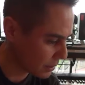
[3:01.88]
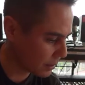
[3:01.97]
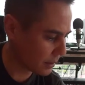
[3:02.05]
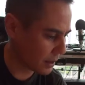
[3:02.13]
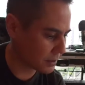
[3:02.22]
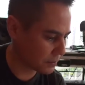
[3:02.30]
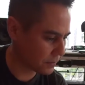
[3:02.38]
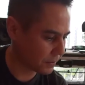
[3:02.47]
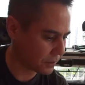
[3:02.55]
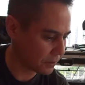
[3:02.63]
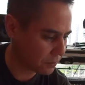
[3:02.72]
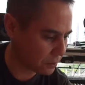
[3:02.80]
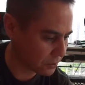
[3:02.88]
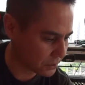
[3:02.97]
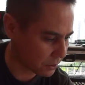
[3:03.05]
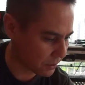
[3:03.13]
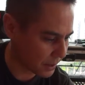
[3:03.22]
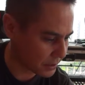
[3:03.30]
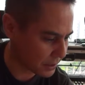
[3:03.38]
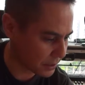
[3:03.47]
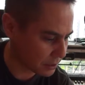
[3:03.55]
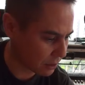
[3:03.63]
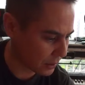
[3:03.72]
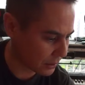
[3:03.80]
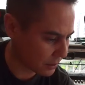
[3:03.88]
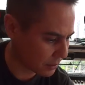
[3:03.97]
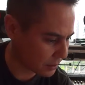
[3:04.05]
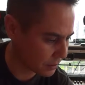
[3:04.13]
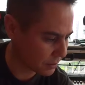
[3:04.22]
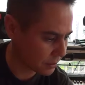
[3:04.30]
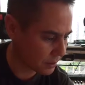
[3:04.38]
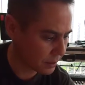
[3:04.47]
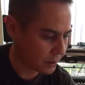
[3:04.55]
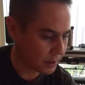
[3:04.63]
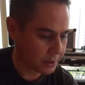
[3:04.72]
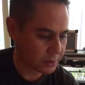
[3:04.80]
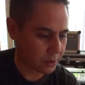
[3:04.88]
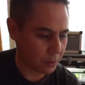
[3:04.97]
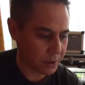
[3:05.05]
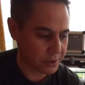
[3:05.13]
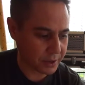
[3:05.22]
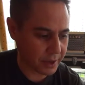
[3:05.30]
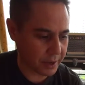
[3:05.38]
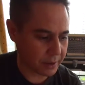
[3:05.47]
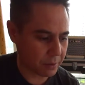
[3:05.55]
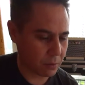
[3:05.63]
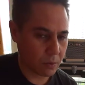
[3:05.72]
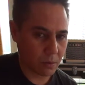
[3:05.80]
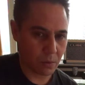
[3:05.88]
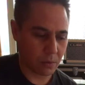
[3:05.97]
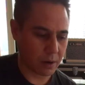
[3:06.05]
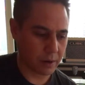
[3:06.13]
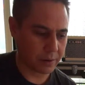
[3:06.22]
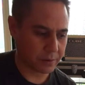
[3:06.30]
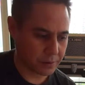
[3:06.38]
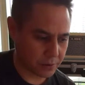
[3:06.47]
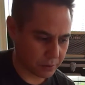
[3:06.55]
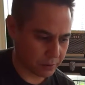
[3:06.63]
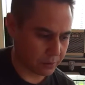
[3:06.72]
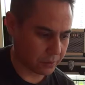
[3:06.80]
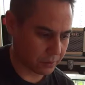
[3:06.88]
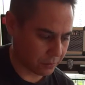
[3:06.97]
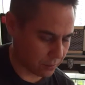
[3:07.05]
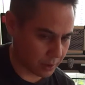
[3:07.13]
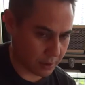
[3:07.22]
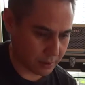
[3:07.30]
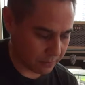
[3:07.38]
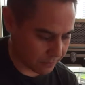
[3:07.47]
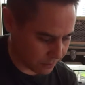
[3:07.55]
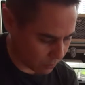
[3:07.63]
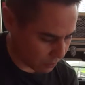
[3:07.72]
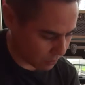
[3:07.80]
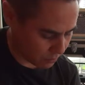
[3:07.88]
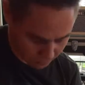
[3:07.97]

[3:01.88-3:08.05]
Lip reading: That's a 54, see what that sounds like. So once again, 1, 2, 3, 4,